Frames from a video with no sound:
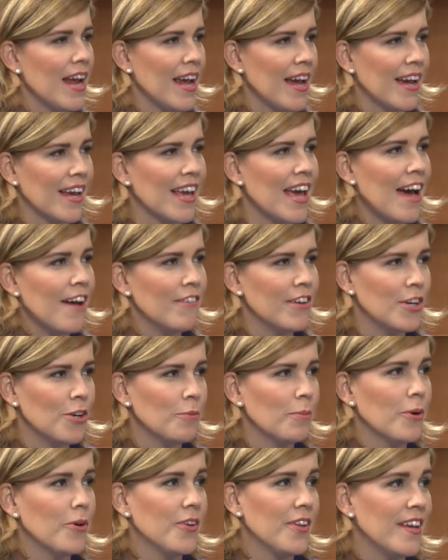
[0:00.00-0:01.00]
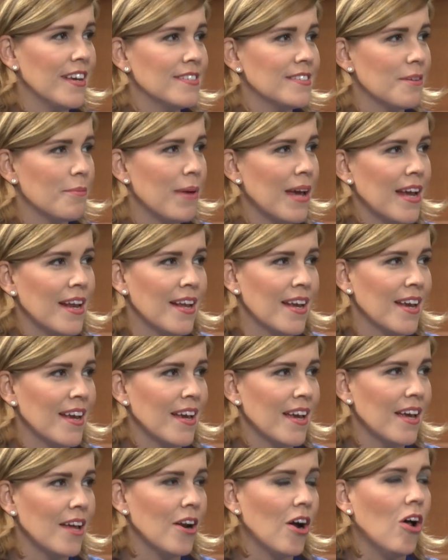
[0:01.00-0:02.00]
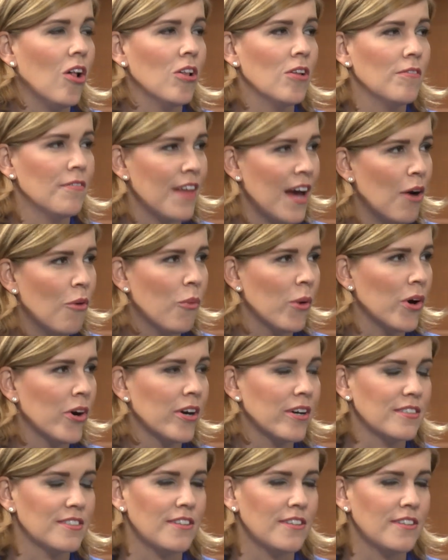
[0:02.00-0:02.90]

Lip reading: and Kevin are participating in all of that work.